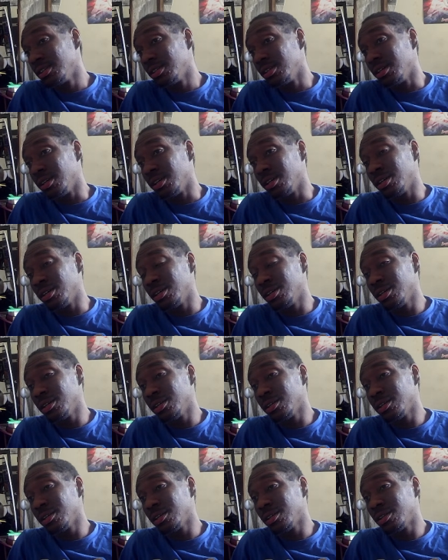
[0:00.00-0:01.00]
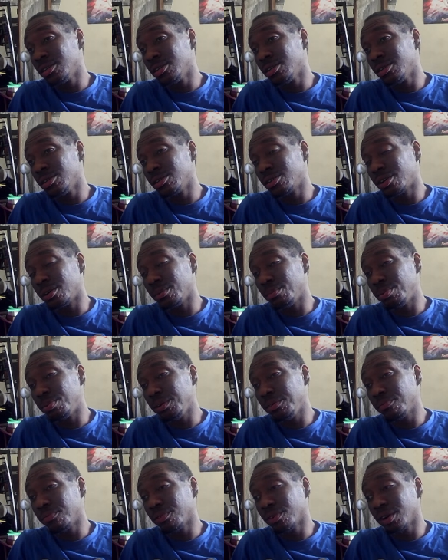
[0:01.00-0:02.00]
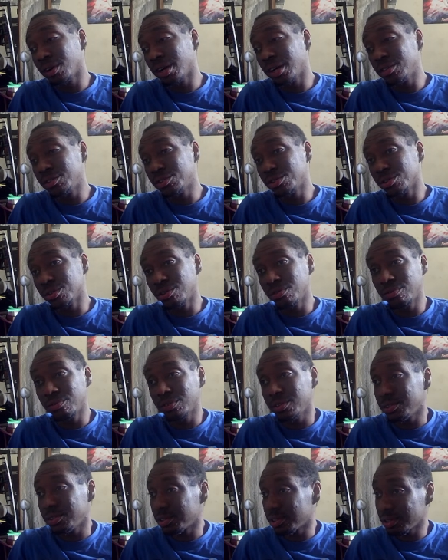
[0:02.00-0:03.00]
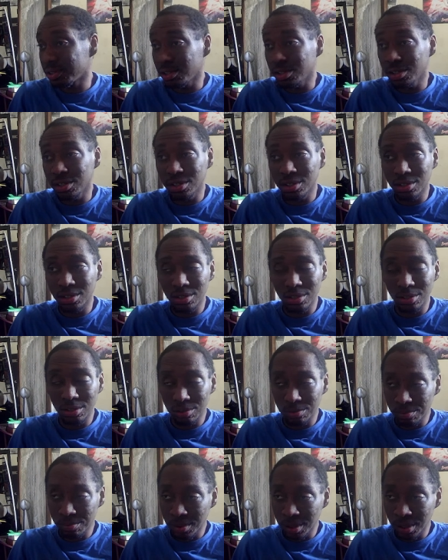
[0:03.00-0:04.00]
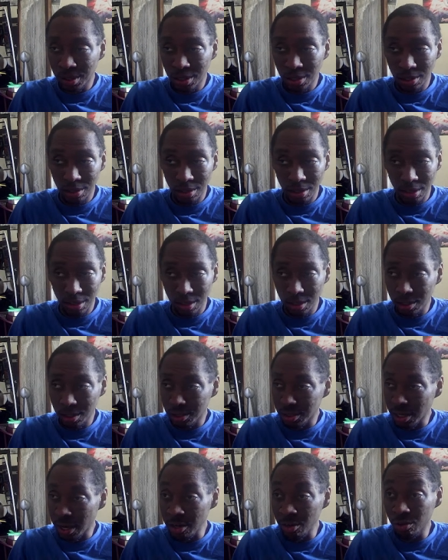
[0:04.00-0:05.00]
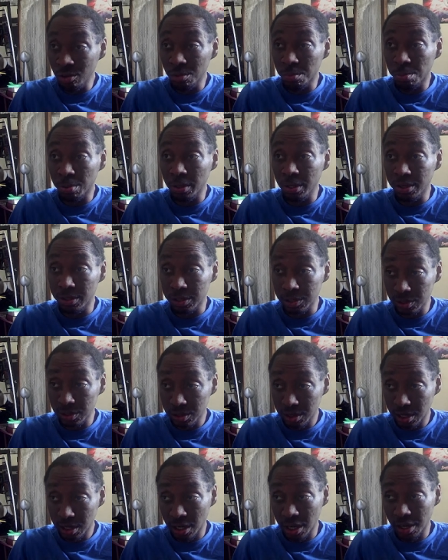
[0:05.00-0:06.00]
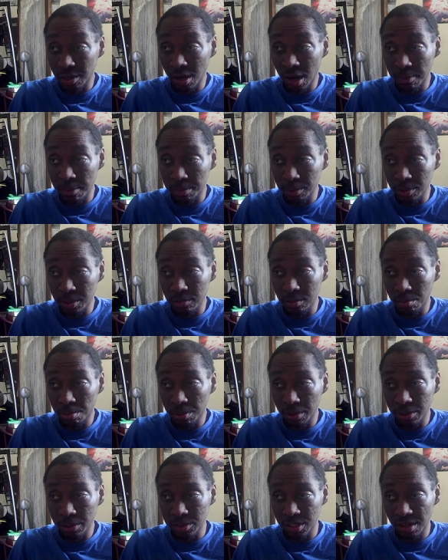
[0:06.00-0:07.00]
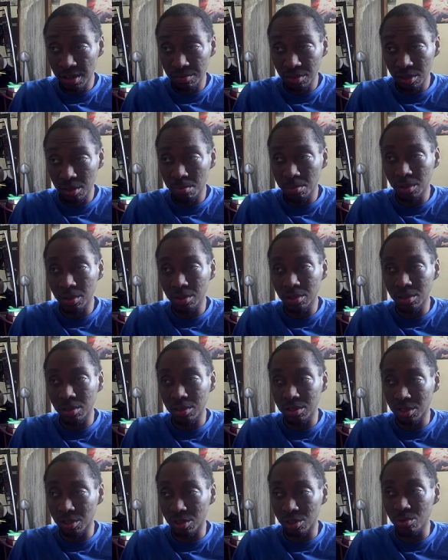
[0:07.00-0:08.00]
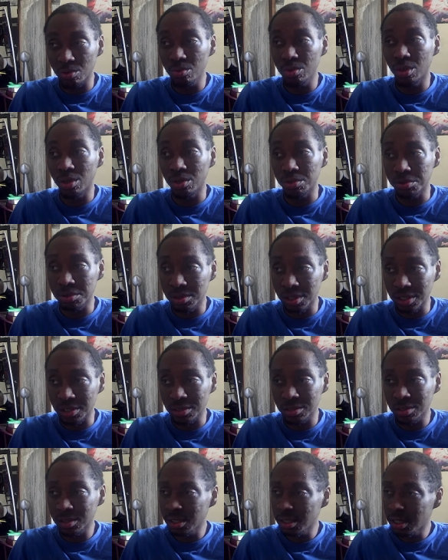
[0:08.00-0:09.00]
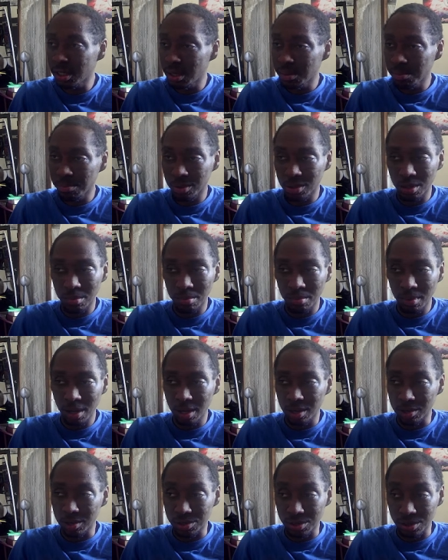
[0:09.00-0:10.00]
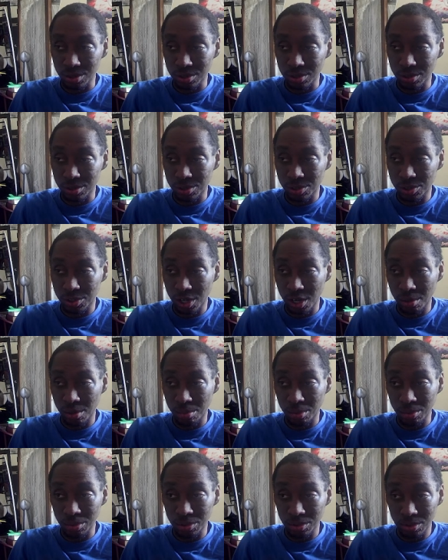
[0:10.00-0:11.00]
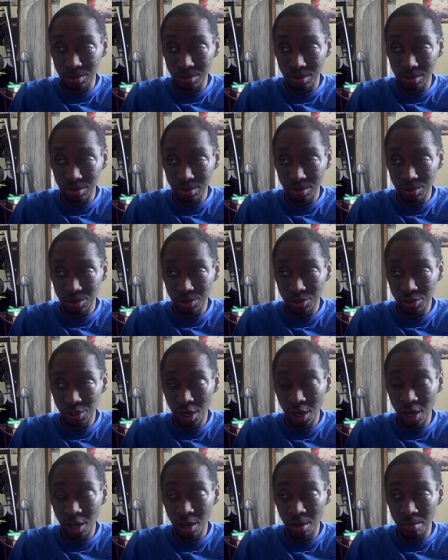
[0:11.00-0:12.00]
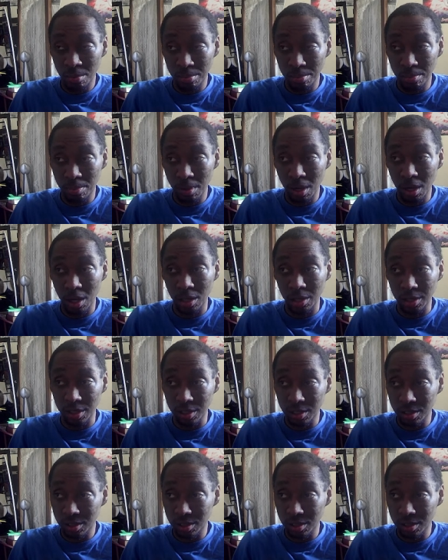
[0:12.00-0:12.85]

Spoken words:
Oh, compete for high trophies. Oh, my days. I know the players, and I believe the players have the ability to do those things. But the manager is a shambles. Shambolic.